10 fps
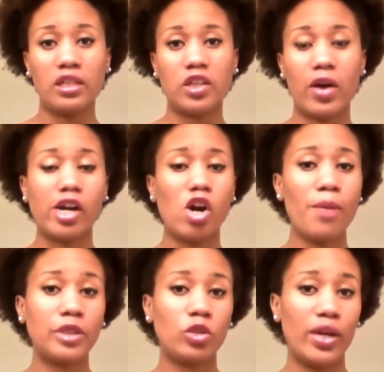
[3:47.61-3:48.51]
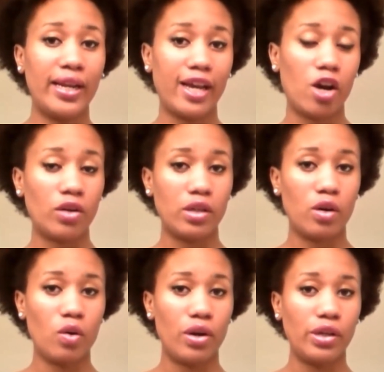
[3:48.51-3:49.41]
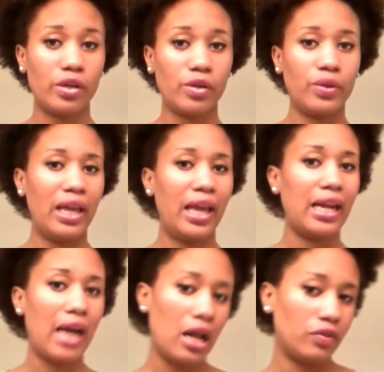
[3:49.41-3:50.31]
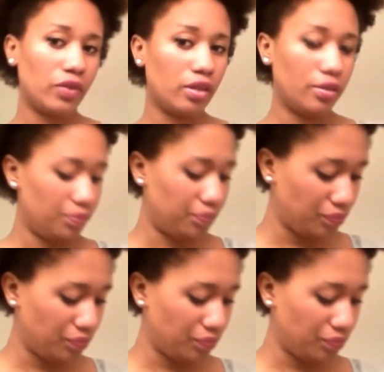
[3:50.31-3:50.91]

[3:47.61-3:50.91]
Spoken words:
So I go in between a coconut oil and an olive oil.